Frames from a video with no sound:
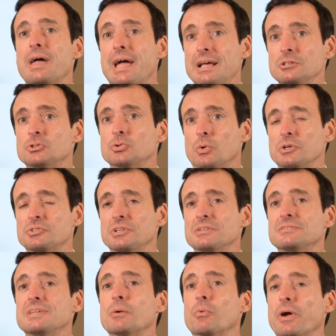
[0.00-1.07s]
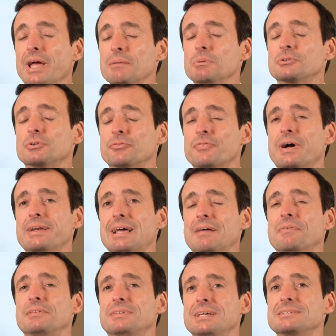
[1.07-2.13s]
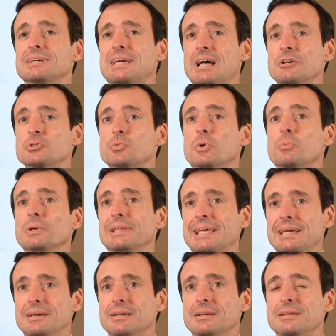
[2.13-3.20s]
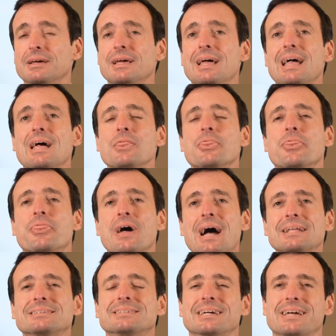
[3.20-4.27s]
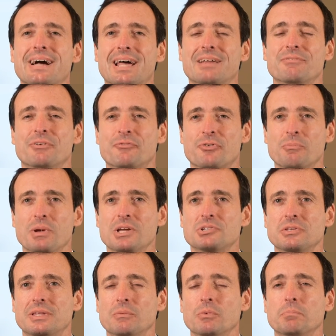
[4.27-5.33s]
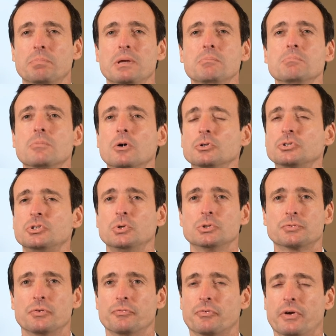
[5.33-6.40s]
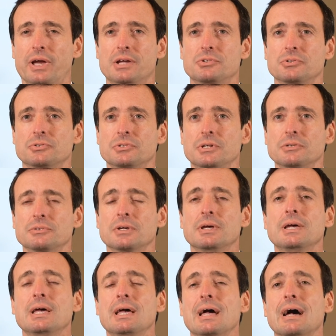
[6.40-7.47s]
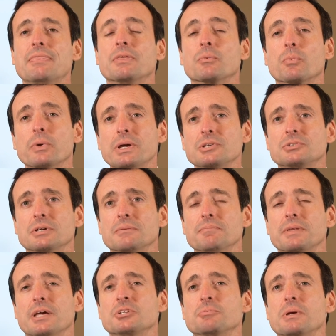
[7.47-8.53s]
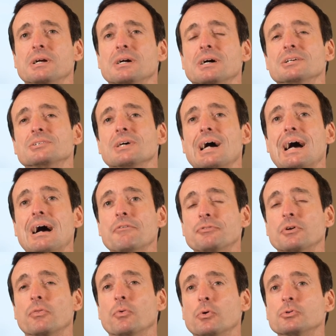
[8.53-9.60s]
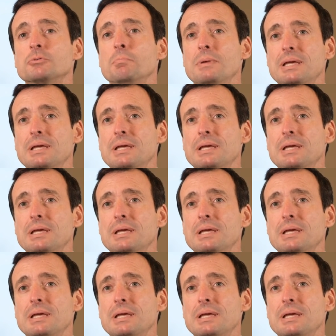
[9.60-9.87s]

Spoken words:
and sources, they were able to find out that these accounts were related. That's the kind of information that would be most useful for agencies. And the reason is because after those